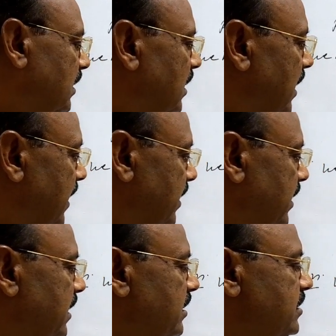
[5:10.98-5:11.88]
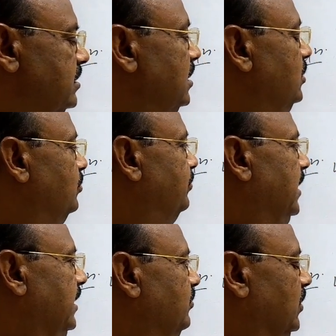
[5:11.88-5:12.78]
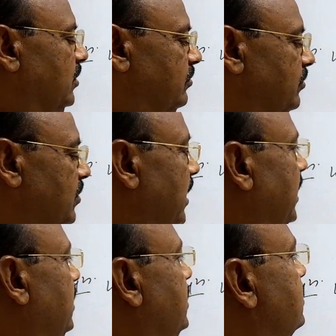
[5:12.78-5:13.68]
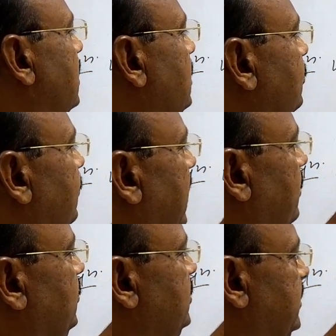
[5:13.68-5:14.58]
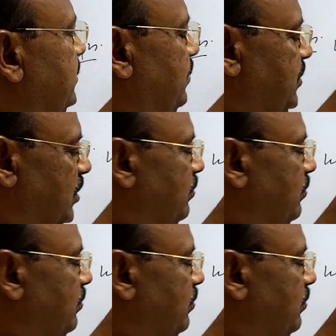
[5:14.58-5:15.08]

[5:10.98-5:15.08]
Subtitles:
And n is equal to 5. For n is equal to 5, this expression